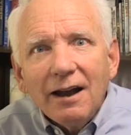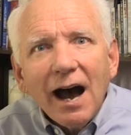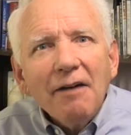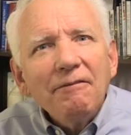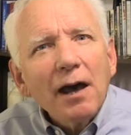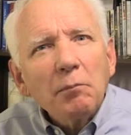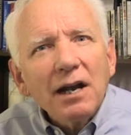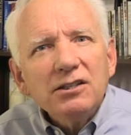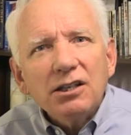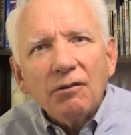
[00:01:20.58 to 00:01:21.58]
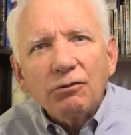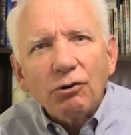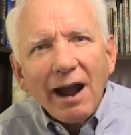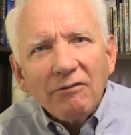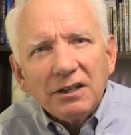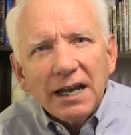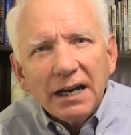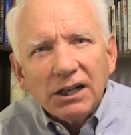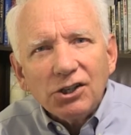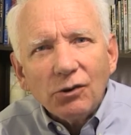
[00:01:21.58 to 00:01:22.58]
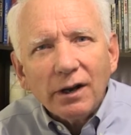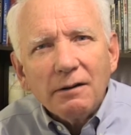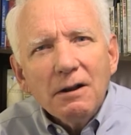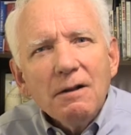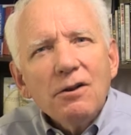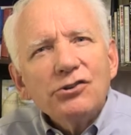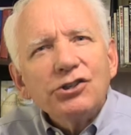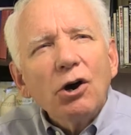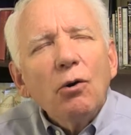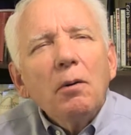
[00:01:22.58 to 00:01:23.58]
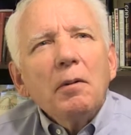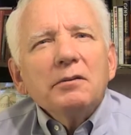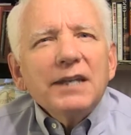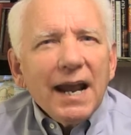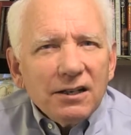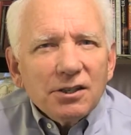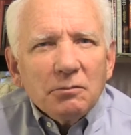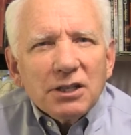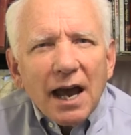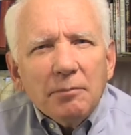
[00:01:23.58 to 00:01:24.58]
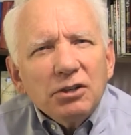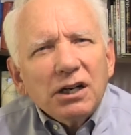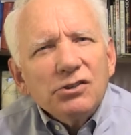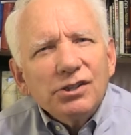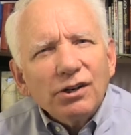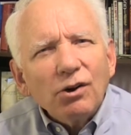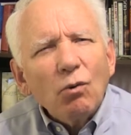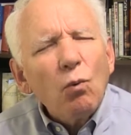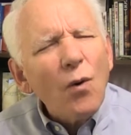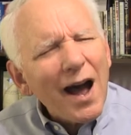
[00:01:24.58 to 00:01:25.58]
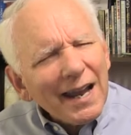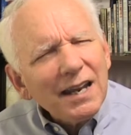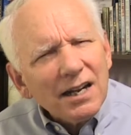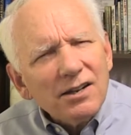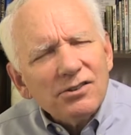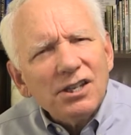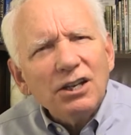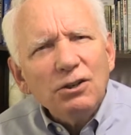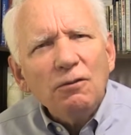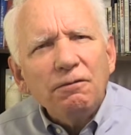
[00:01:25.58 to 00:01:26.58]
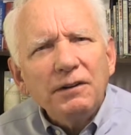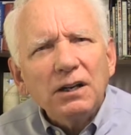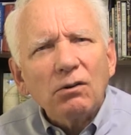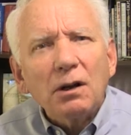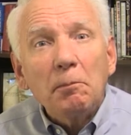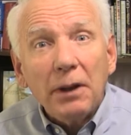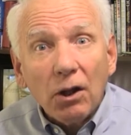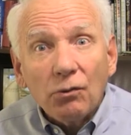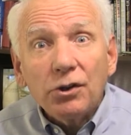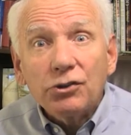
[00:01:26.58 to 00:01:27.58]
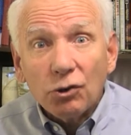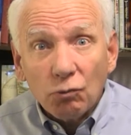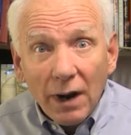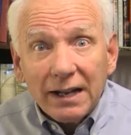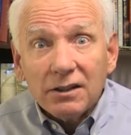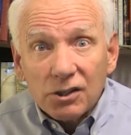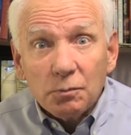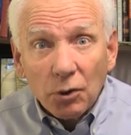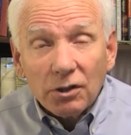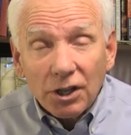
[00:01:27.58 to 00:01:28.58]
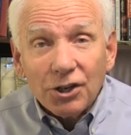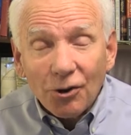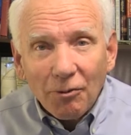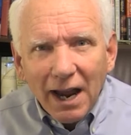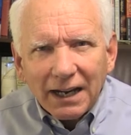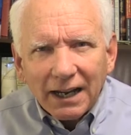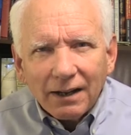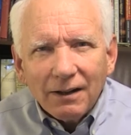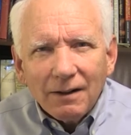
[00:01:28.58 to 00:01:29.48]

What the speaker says: I found myself gravitating to it. So take some time to consider why it is that you feel compelled to write this book that you're writing.